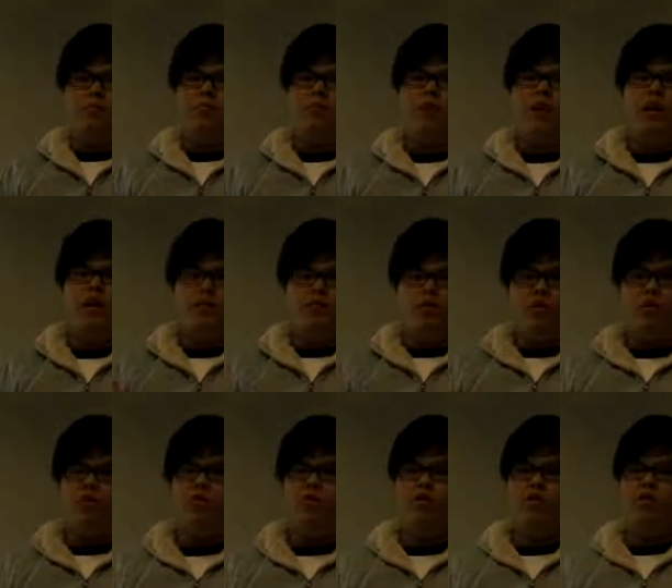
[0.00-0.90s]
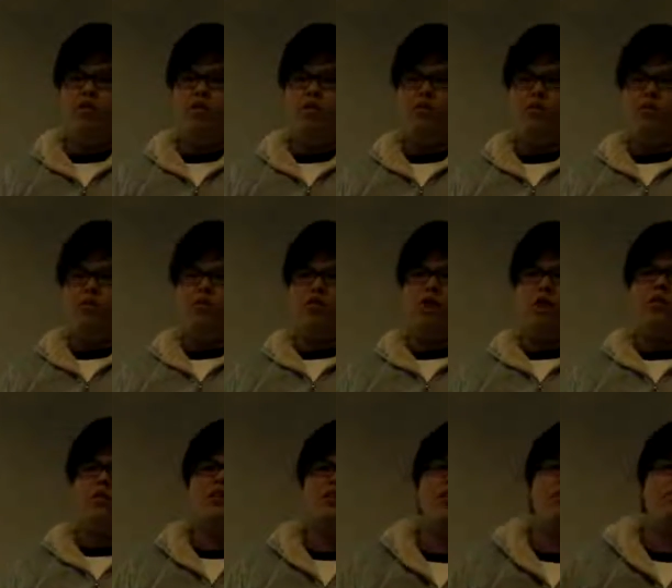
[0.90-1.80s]
many research on the
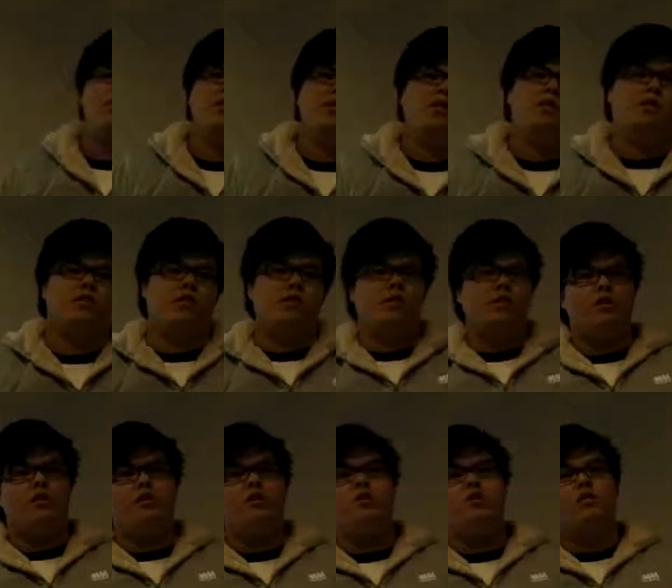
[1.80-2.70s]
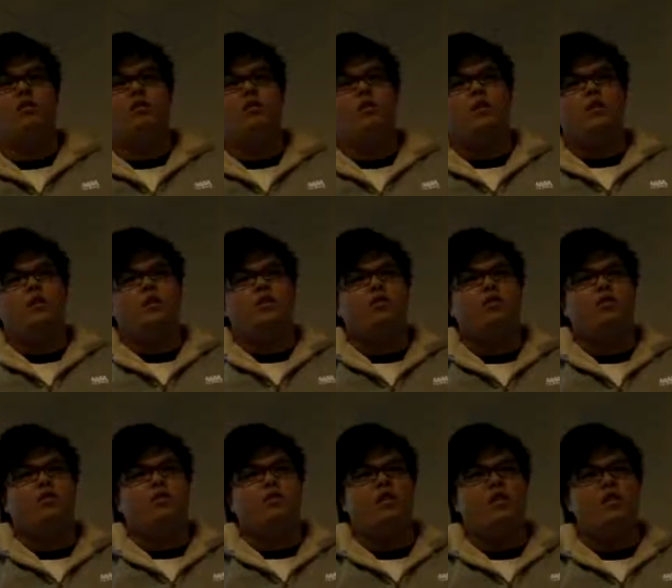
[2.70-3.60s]
giant habitat studies,
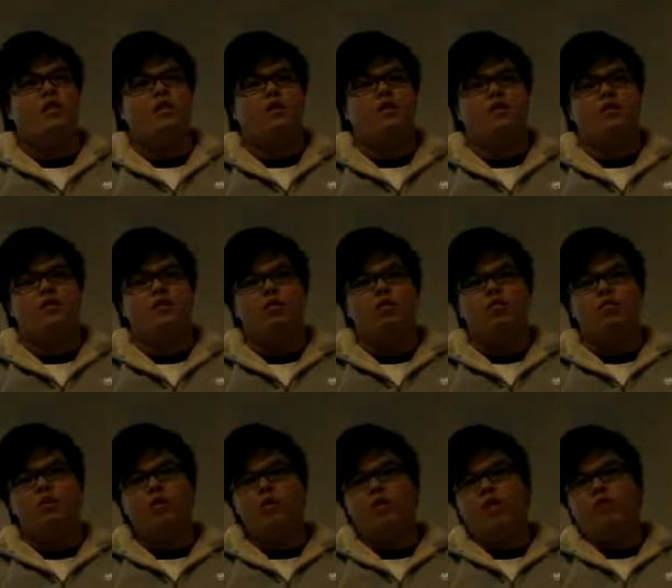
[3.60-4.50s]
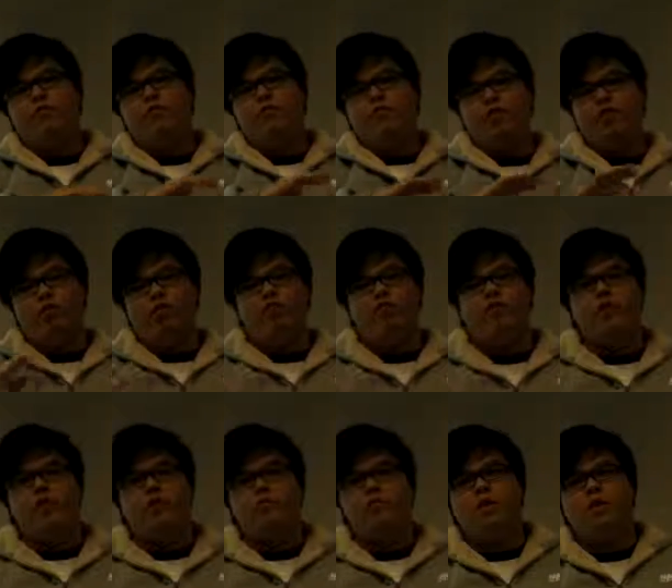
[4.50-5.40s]
only a few of
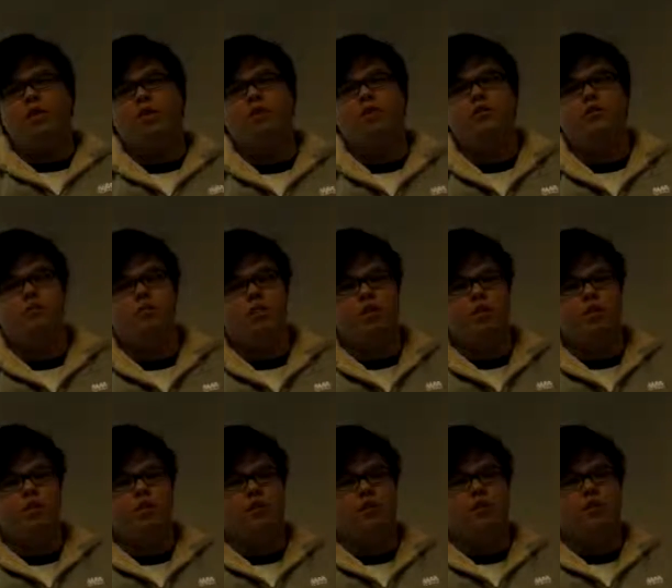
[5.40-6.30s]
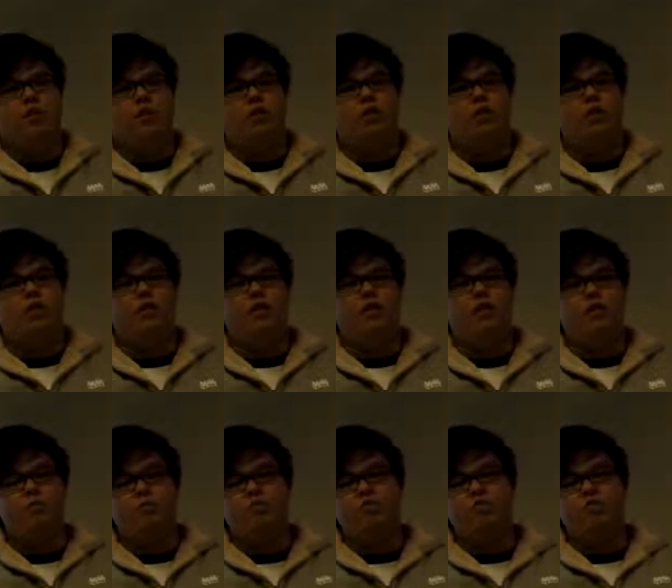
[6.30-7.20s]
them can
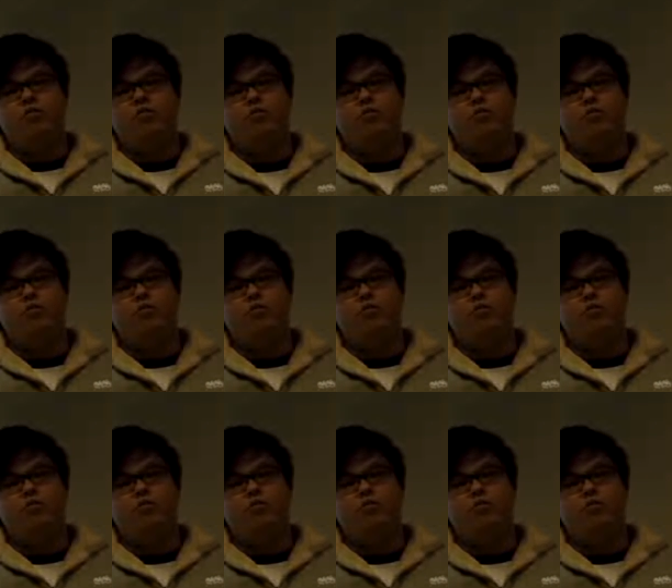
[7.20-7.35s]
able